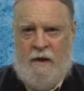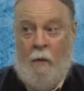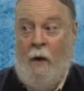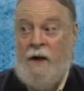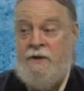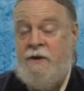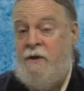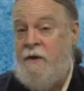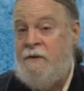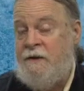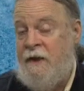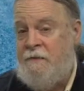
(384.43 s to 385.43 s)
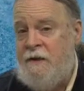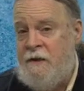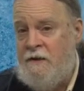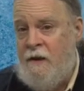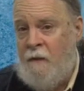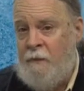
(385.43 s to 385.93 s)
What? So now same
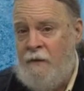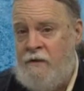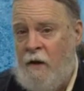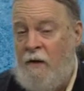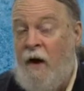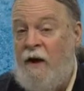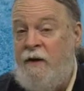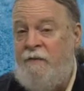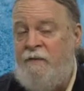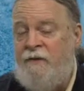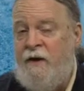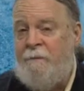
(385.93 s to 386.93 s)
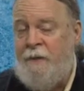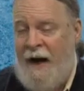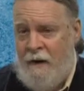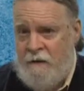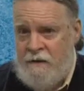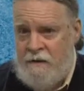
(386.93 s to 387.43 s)
sex couples are unfit
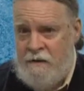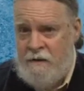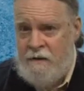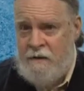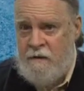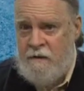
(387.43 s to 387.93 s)
parents?